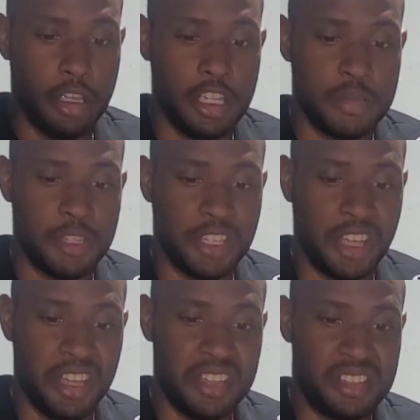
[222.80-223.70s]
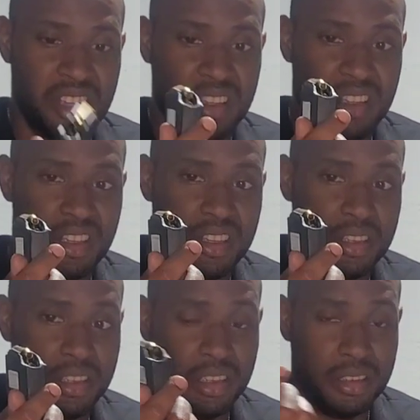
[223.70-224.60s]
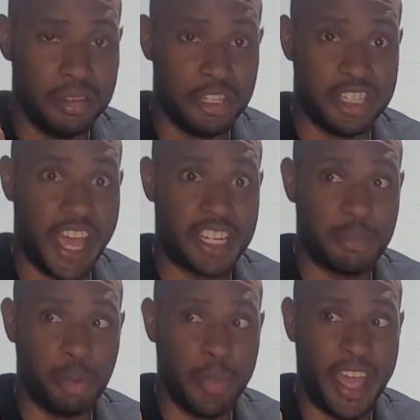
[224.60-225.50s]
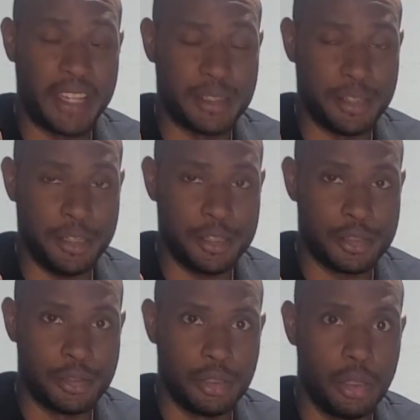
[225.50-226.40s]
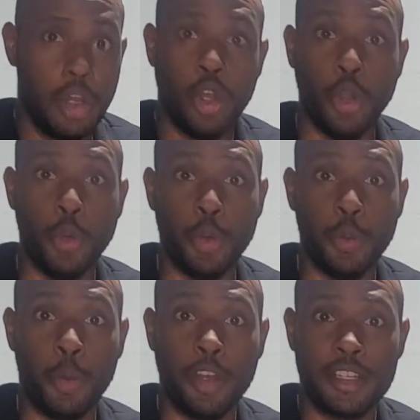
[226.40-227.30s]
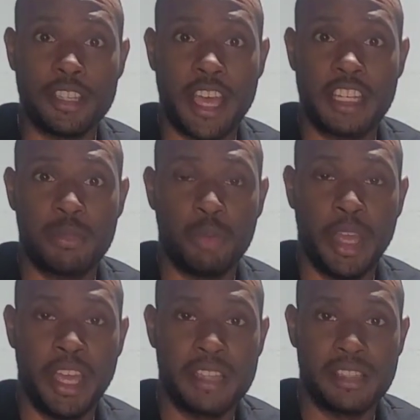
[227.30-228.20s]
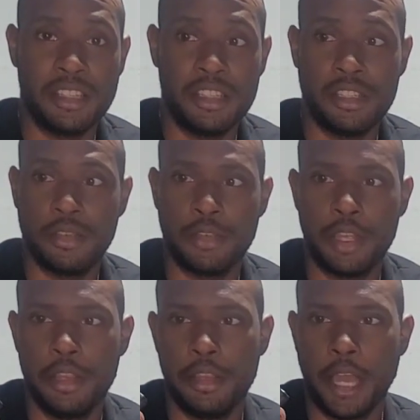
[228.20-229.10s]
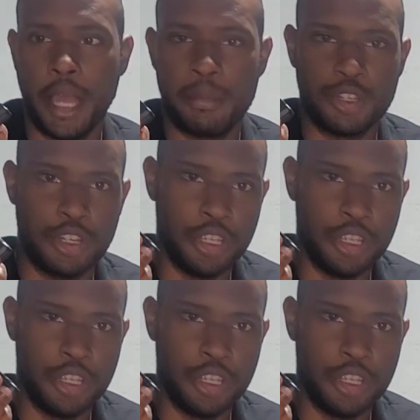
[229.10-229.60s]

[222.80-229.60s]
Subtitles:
is because detachable magazines. Who wouldn't want detachable magazines if the option